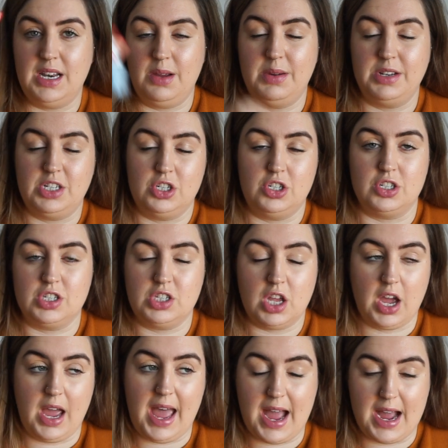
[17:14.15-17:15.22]
which is just
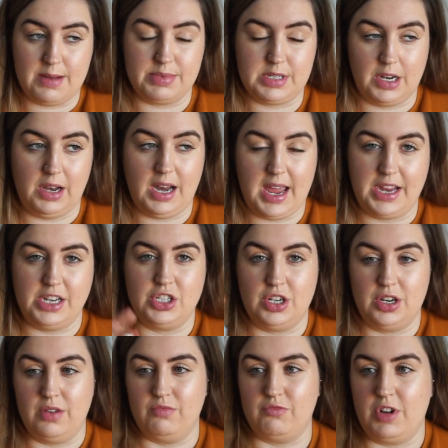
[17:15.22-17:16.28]
absolutely ancient
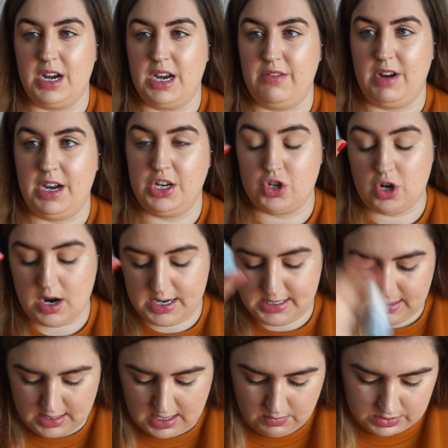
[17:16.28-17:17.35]
and really dry, so
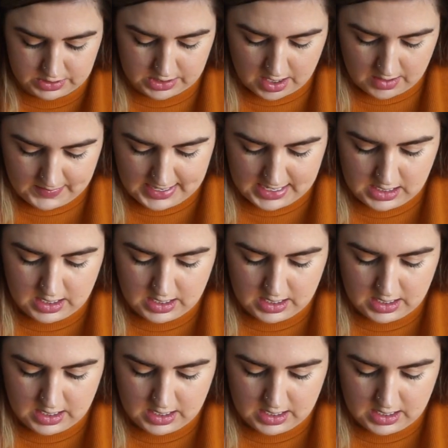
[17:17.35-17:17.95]
that one's going.